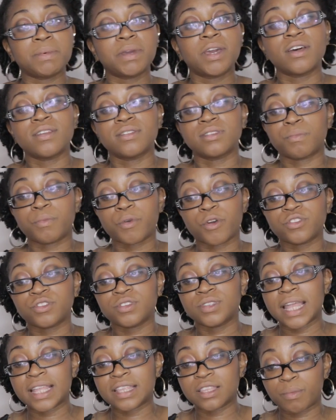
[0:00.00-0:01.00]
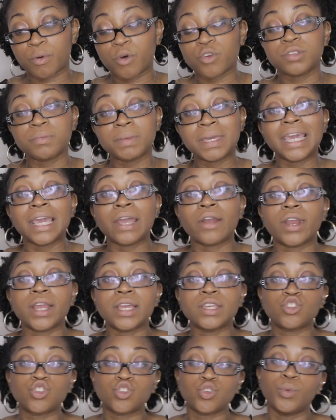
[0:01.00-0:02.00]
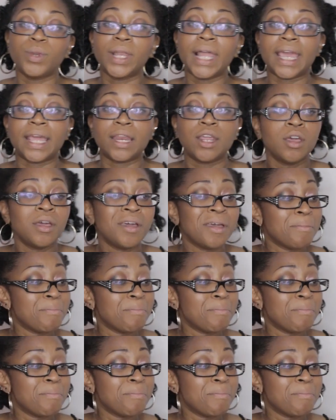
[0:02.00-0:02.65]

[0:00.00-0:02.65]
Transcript: because the person that's supposed to be here is too late.